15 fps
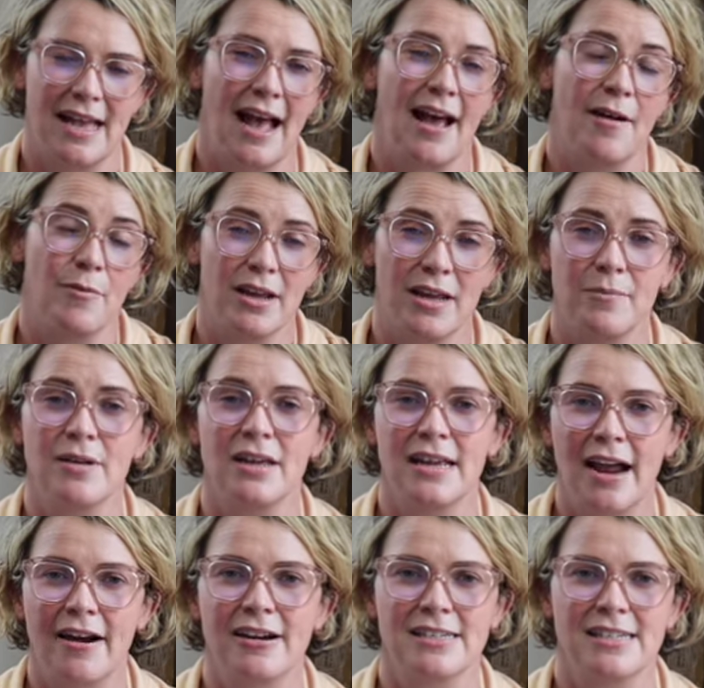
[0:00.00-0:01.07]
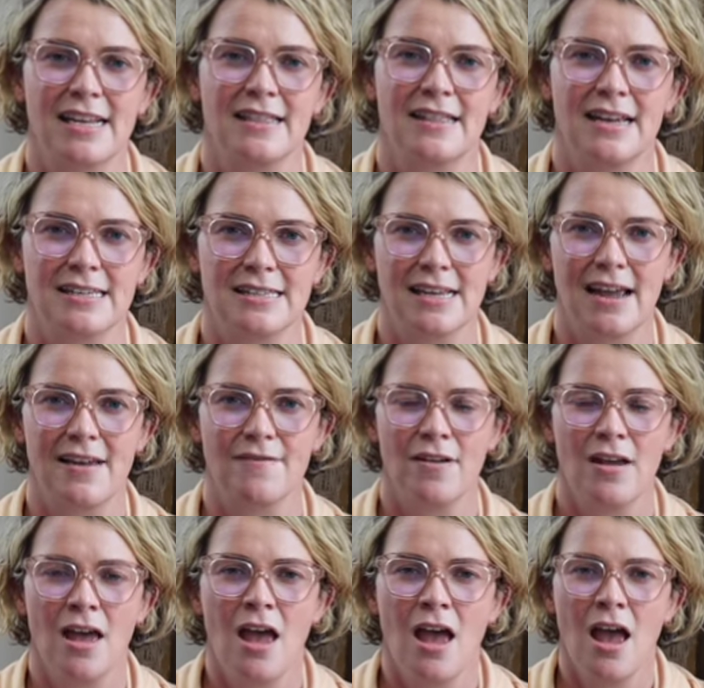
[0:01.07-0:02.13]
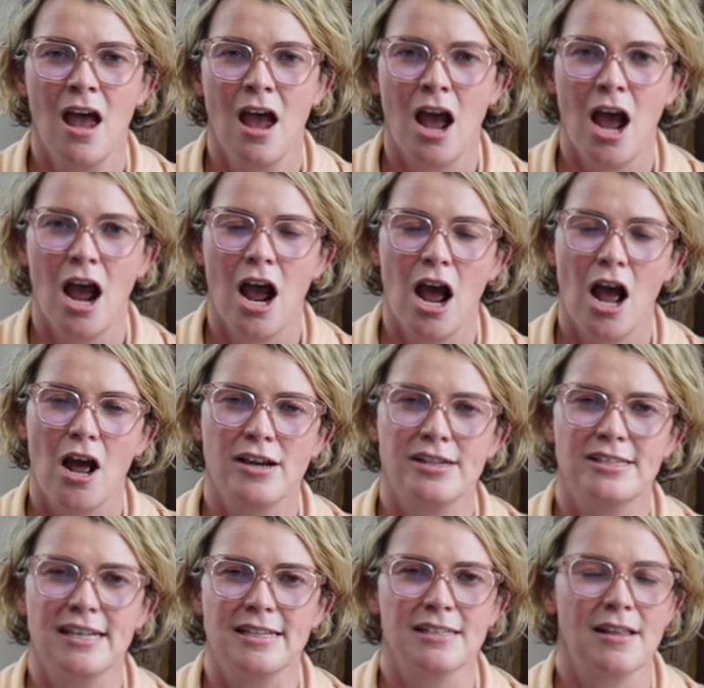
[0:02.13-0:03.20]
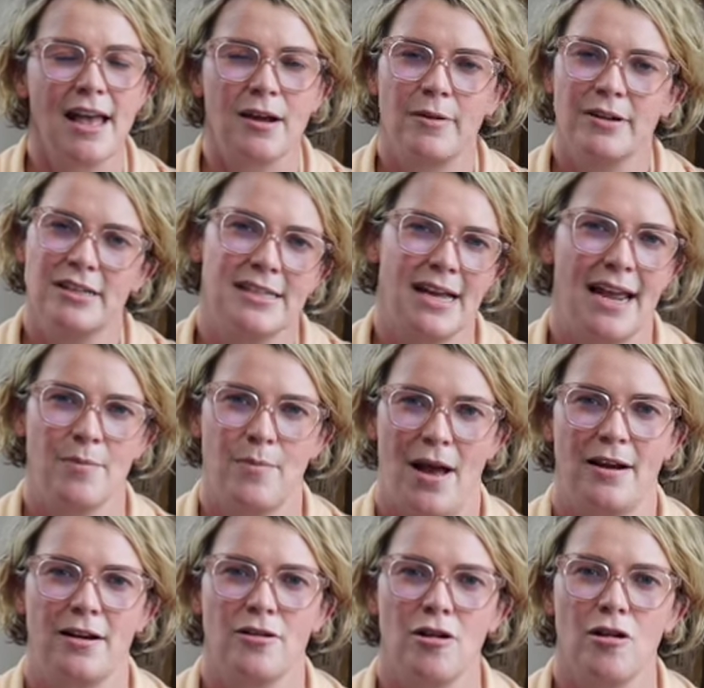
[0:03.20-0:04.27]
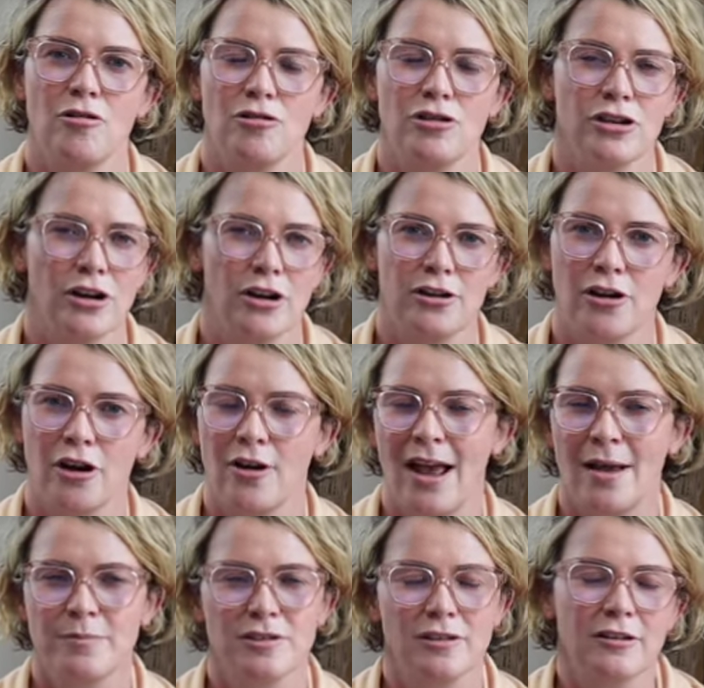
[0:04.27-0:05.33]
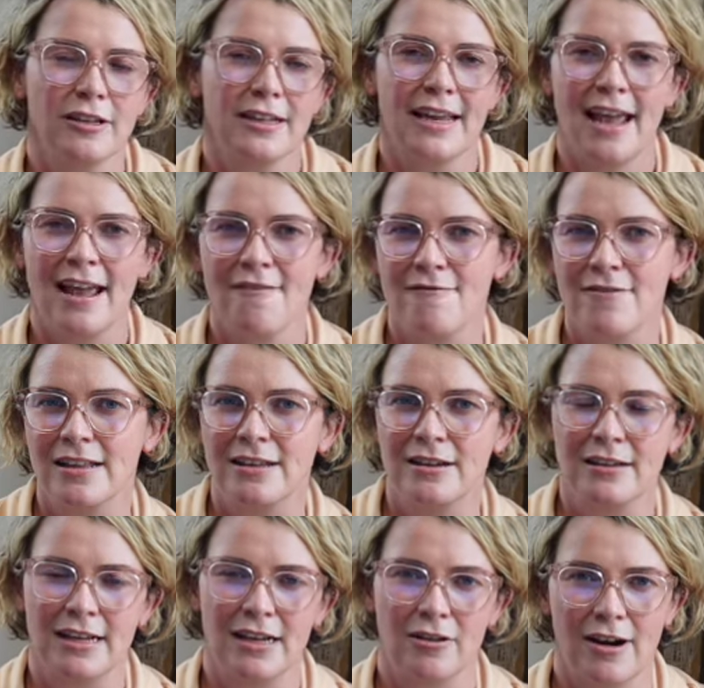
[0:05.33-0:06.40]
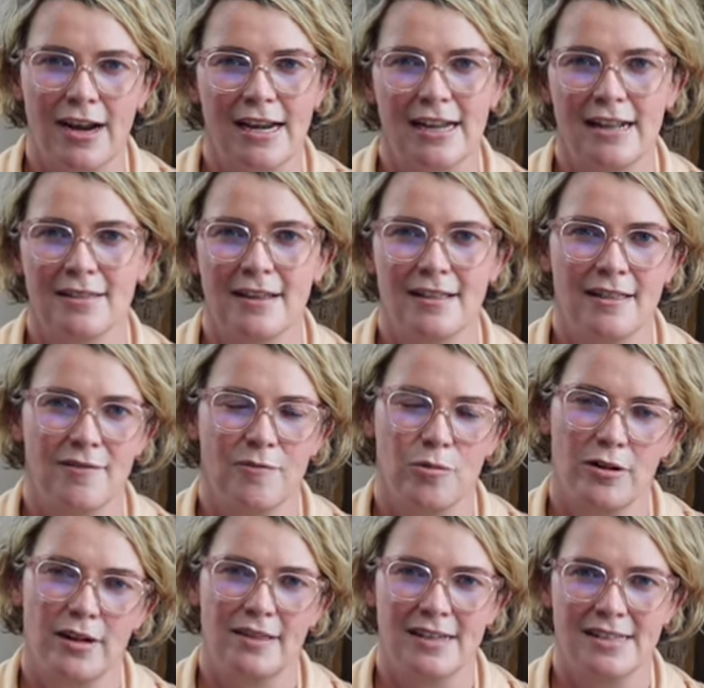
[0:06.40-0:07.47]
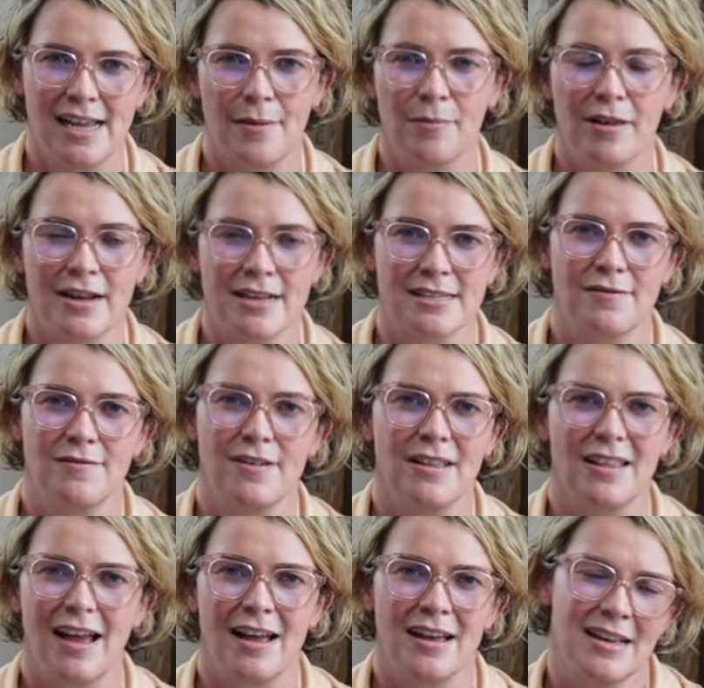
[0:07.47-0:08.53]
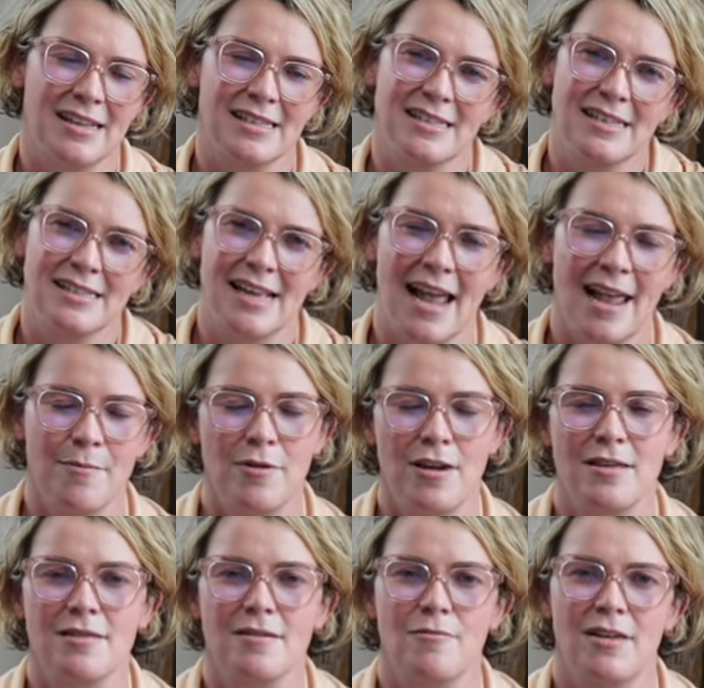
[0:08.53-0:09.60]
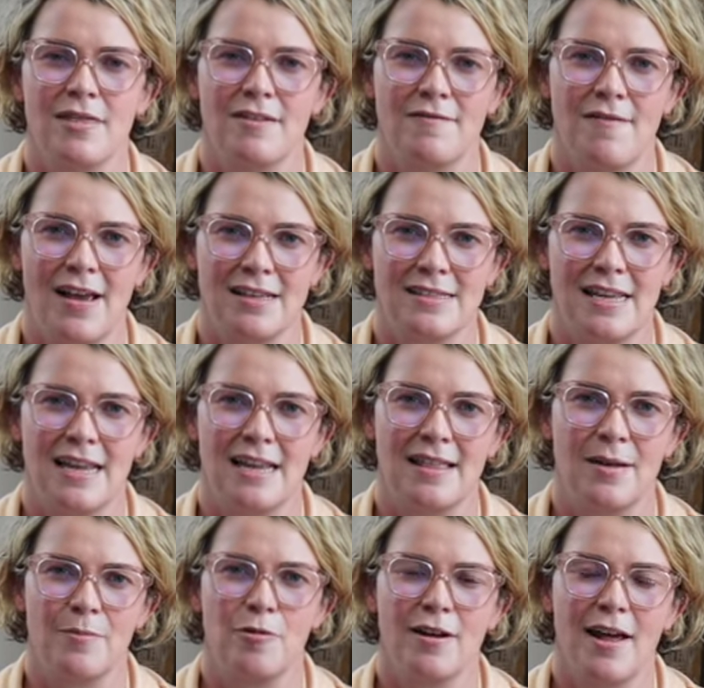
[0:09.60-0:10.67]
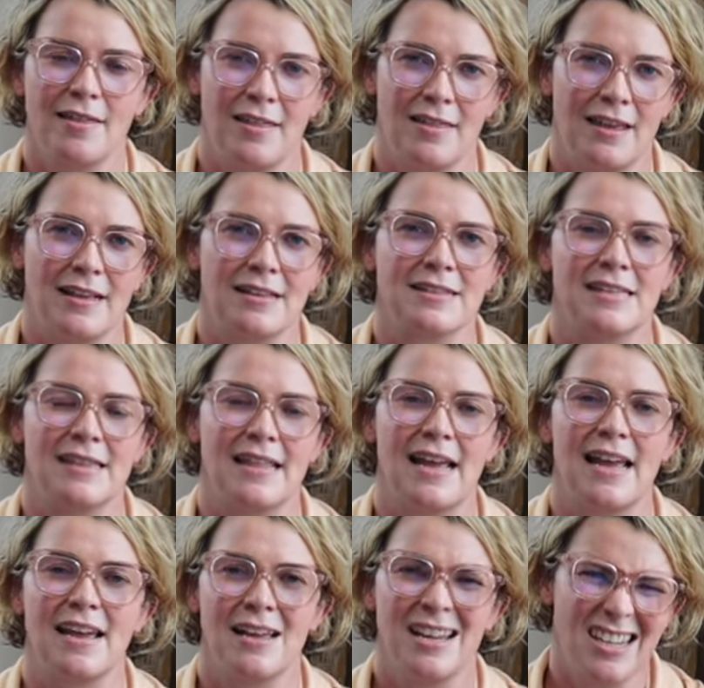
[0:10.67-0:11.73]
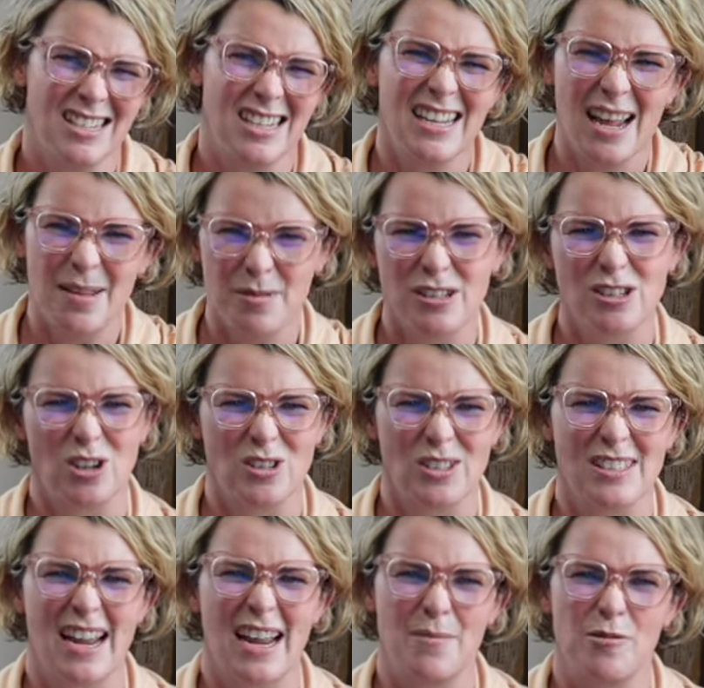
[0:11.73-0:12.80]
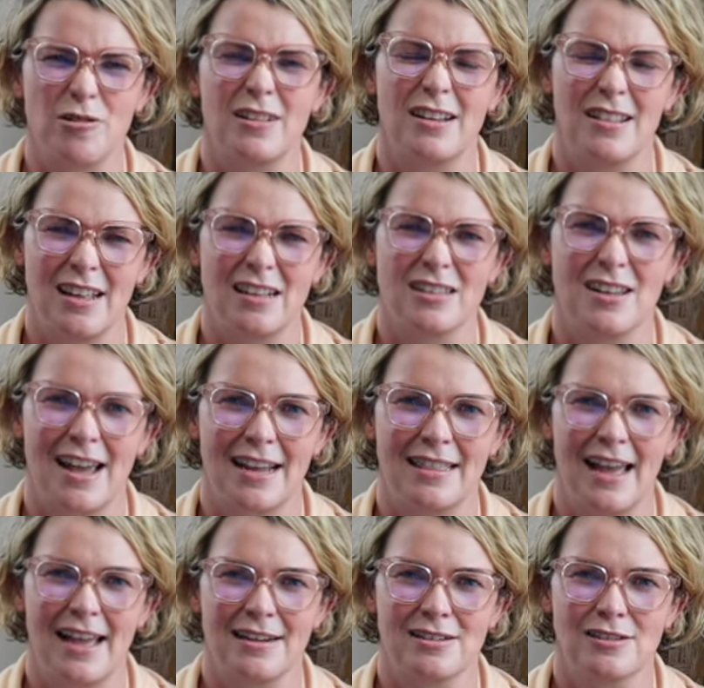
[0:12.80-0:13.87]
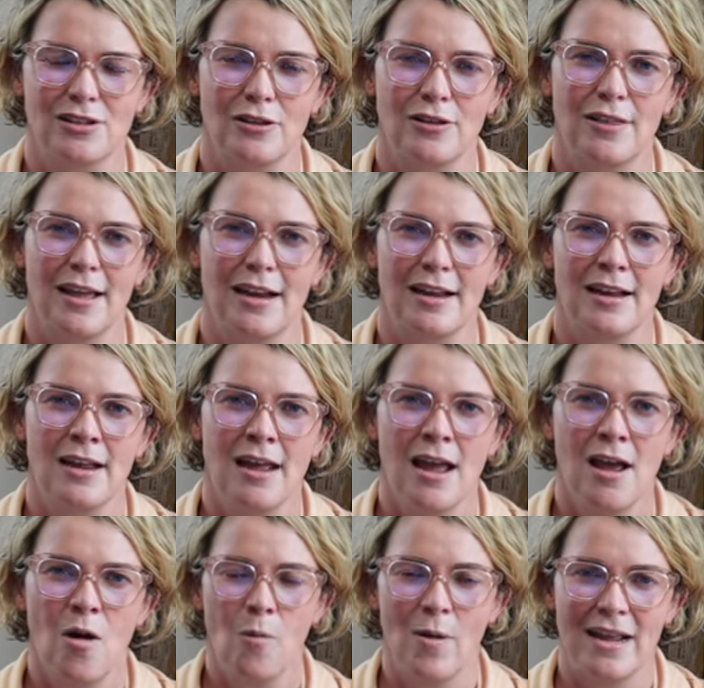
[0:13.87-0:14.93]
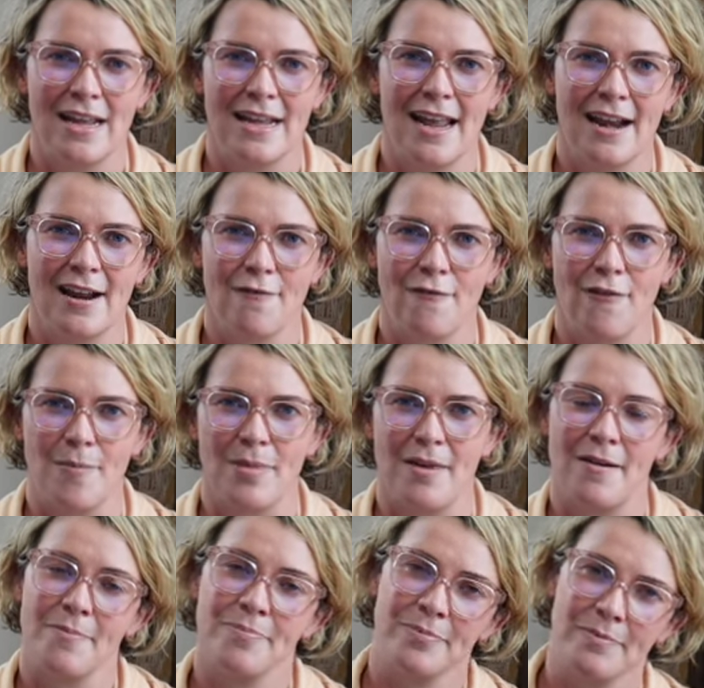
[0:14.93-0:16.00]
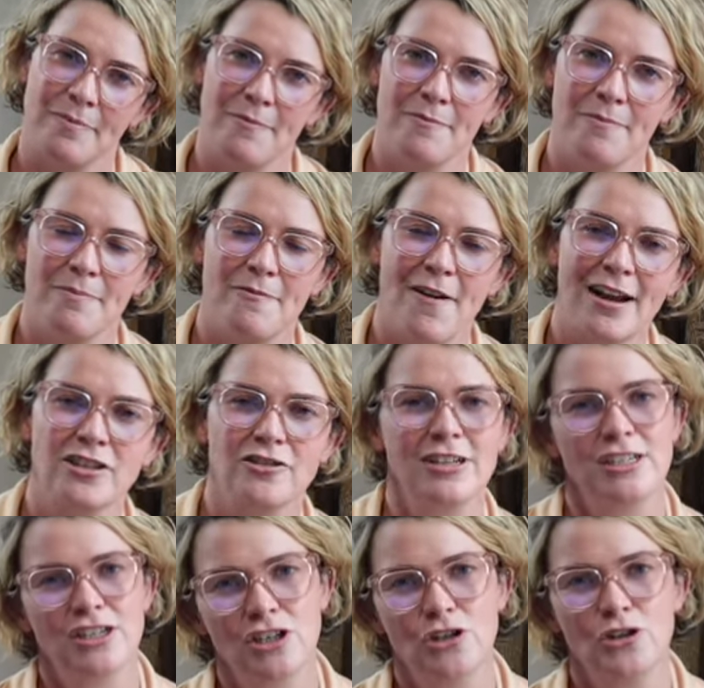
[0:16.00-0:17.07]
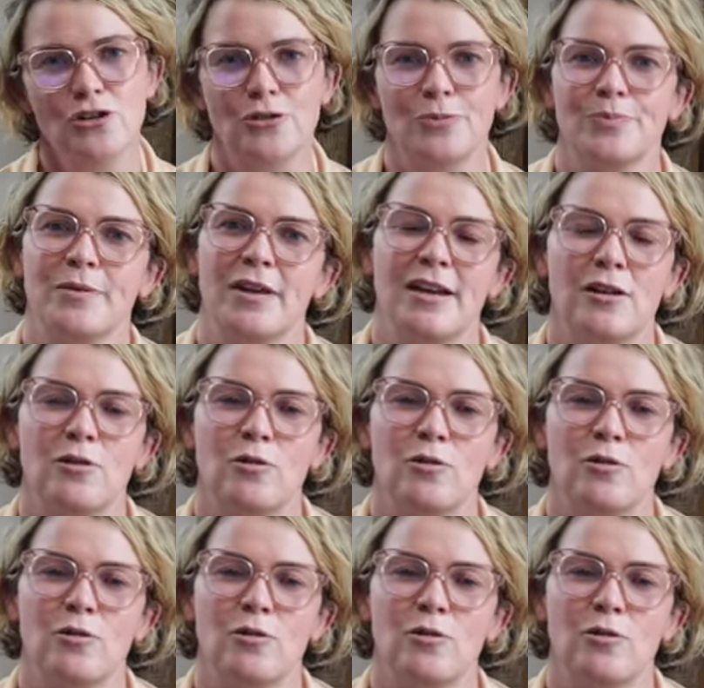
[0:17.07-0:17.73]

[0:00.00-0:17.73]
are, and we can be guaranteed they're safe. Just like when you take Panadol, you don't know absolutely every little ingredient that they've put in the tablet as a filler. It's the same with the vaccine. They put other things in there to keep the dose stable and things like that, so that we can get it from the factory to you in a